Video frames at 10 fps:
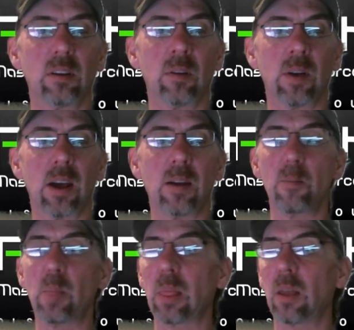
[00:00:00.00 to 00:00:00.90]
Okay.
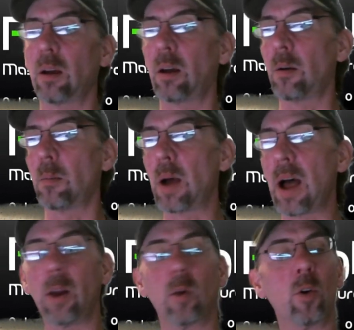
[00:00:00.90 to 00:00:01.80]
Um,
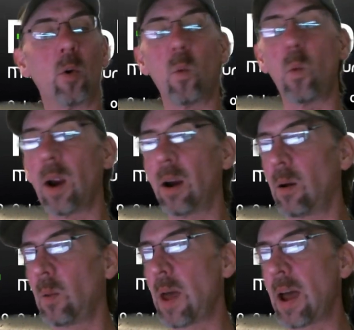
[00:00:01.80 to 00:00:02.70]
I don't know
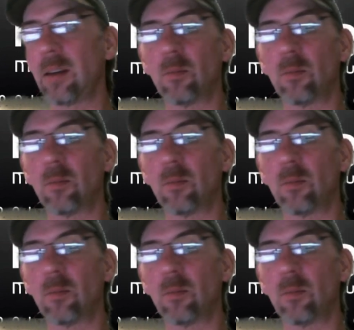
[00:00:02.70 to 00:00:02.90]
where that